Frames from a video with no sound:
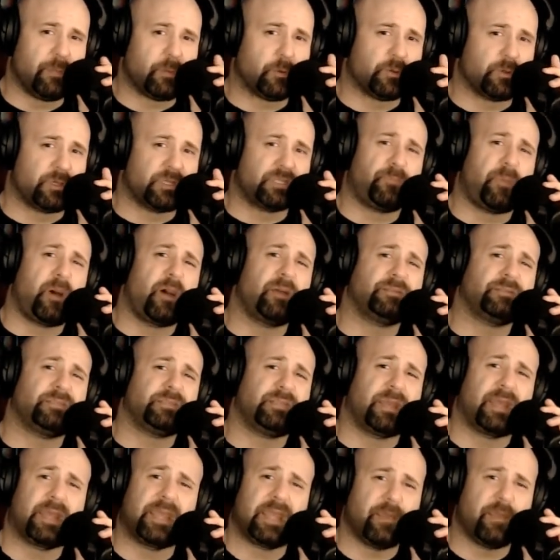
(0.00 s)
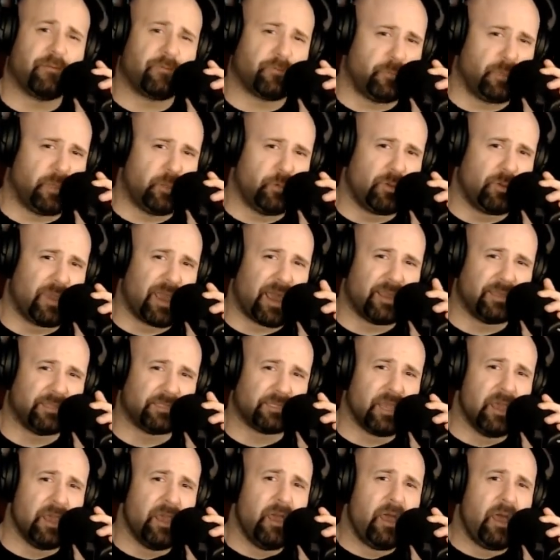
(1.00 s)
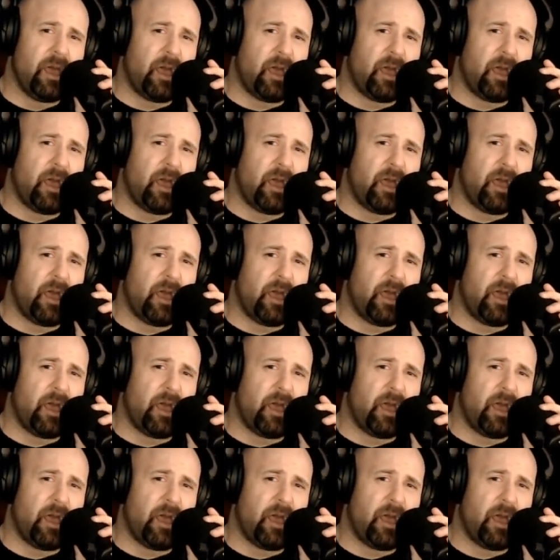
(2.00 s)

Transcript: And the response that I get from you guys